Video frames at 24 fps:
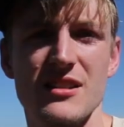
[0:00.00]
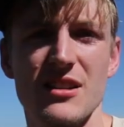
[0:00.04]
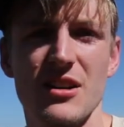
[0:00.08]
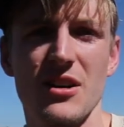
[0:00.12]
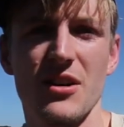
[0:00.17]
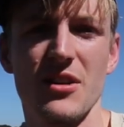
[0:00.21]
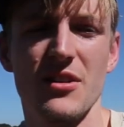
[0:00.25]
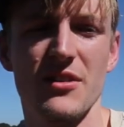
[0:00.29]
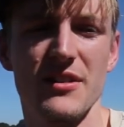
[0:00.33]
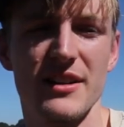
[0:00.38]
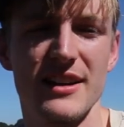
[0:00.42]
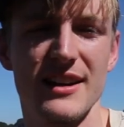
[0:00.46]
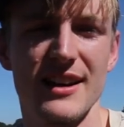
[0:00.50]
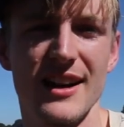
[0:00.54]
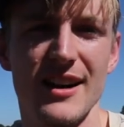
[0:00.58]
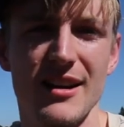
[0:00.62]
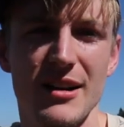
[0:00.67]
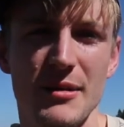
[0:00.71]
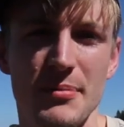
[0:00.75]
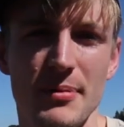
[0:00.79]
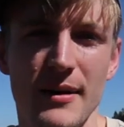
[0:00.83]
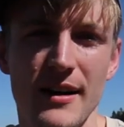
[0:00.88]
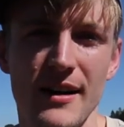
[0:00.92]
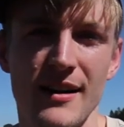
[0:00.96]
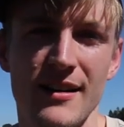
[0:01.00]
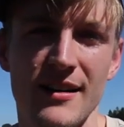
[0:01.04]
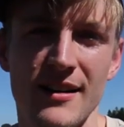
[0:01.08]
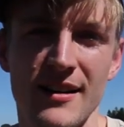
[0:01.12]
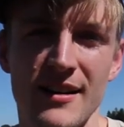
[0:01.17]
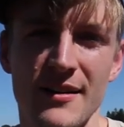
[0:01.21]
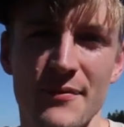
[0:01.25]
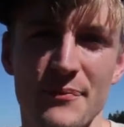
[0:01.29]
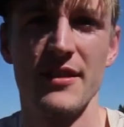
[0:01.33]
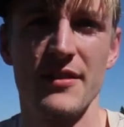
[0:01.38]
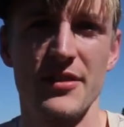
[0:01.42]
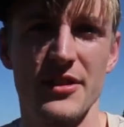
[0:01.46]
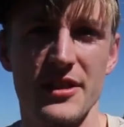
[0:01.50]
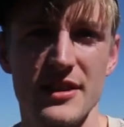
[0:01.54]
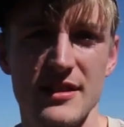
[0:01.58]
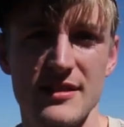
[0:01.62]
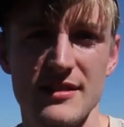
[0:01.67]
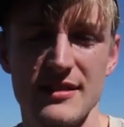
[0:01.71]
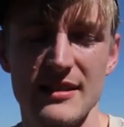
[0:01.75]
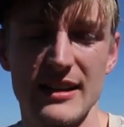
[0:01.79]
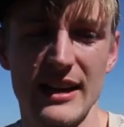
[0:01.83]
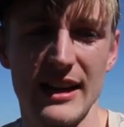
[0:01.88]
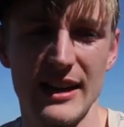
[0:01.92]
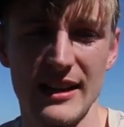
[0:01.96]
so in Harry Potter, the
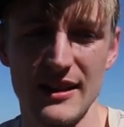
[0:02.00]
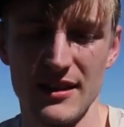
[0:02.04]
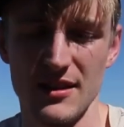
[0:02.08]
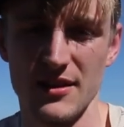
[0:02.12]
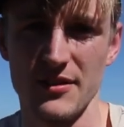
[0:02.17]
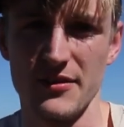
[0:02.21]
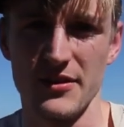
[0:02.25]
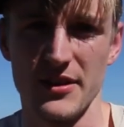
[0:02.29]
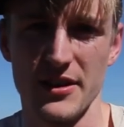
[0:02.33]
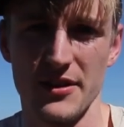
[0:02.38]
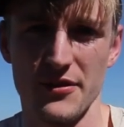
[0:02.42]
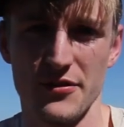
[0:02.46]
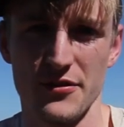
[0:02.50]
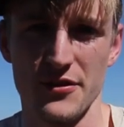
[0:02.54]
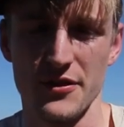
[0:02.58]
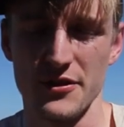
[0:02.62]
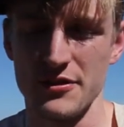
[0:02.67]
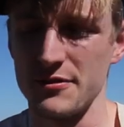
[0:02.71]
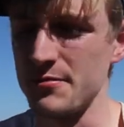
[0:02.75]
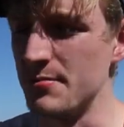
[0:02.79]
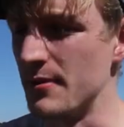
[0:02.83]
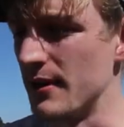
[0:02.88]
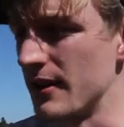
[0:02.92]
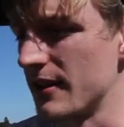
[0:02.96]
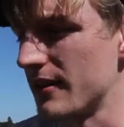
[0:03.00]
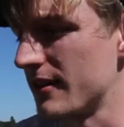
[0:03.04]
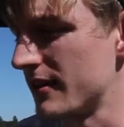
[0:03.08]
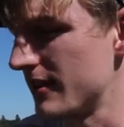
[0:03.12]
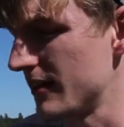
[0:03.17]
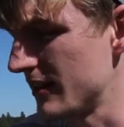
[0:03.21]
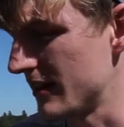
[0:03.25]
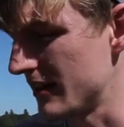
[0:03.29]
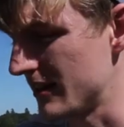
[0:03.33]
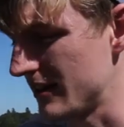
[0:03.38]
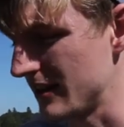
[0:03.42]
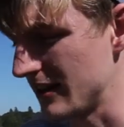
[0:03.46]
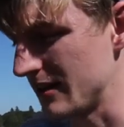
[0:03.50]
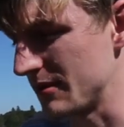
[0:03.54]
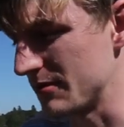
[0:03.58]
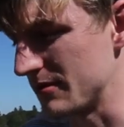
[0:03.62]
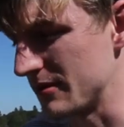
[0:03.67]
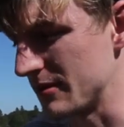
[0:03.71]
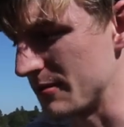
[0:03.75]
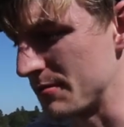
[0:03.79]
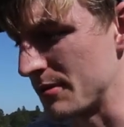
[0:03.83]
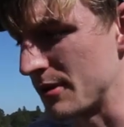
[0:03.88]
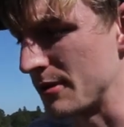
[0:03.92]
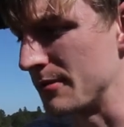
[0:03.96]
snake in the very first book, I think it
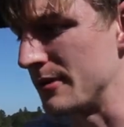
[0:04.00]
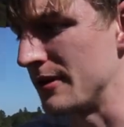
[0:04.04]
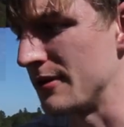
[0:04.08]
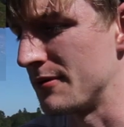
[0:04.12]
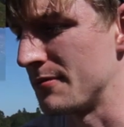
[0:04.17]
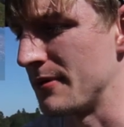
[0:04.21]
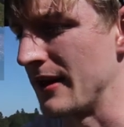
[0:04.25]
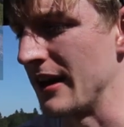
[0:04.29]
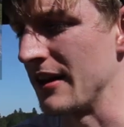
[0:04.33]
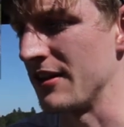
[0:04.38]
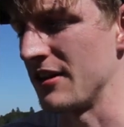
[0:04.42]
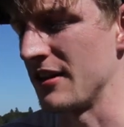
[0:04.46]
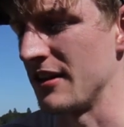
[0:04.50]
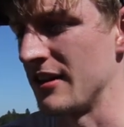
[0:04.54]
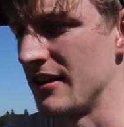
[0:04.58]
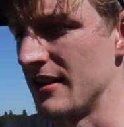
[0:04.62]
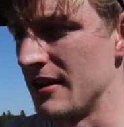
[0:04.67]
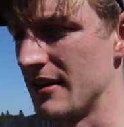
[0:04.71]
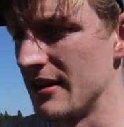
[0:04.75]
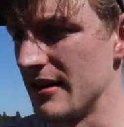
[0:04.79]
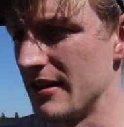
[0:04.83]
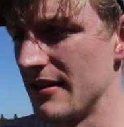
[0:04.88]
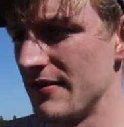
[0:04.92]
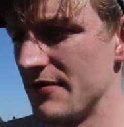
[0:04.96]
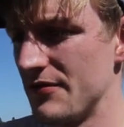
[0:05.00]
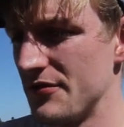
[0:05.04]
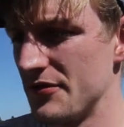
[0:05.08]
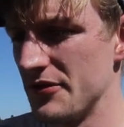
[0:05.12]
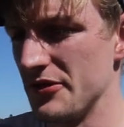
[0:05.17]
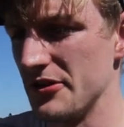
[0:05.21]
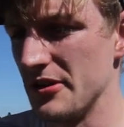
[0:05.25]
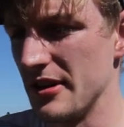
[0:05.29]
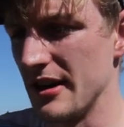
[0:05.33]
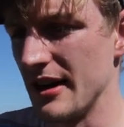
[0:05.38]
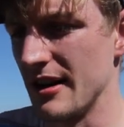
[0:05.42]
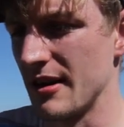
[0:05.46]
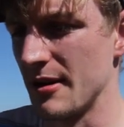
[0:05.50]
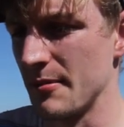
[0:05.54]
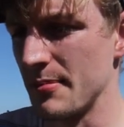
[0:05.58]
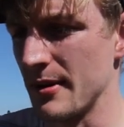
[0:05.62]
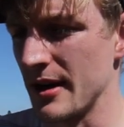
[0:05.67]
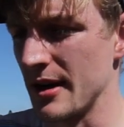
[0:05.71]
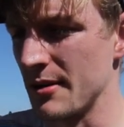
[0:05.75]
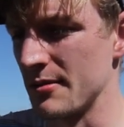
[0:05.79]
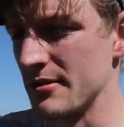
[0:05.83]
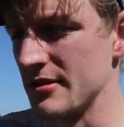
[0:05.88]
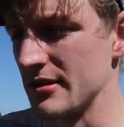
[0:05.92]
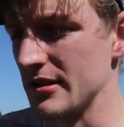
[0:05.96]
was a Burmese python that Harry
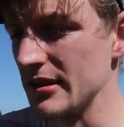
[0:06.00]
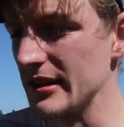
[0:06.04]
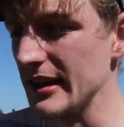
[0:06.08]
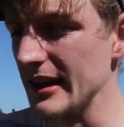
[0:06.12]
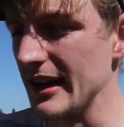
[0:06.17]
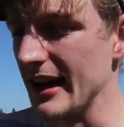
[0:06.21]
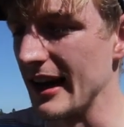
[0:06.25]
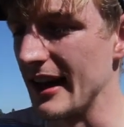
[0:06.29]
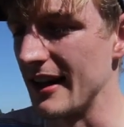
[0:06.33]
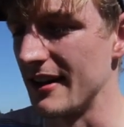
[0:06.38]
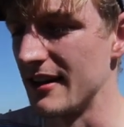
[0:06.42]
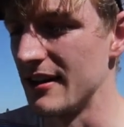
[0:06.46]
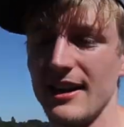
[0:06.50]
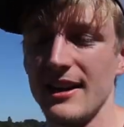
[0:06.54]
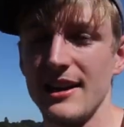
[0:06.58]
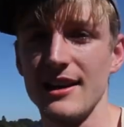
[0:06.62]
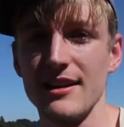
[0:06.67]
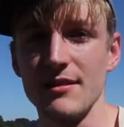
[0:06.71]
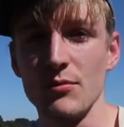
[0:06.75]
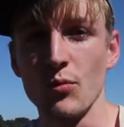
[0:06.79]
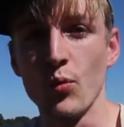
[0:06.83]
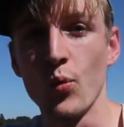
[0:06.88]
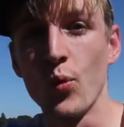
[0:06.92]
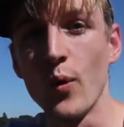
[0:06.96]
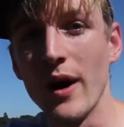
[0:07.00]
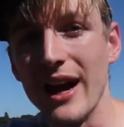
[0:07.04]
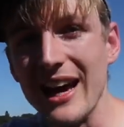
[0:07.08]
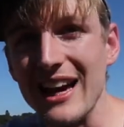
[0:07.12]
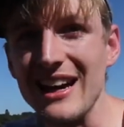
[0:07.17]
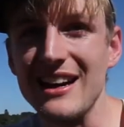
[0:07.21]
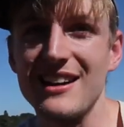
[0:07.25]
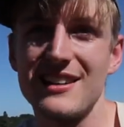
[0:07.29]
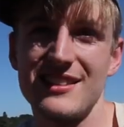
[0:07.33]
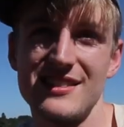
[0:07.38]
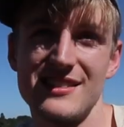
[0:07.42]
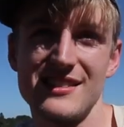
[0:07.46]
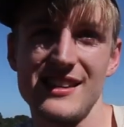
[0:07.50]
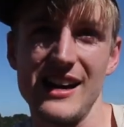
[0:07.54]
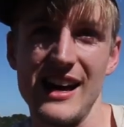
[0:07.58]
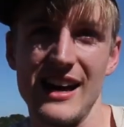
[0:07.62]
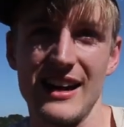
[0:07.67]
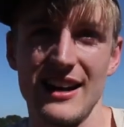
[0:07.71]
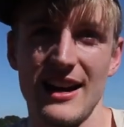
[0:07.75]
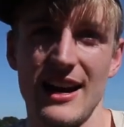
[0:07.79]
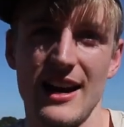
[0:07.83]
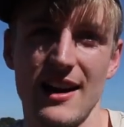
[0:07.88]
Potter was looking at. he winks at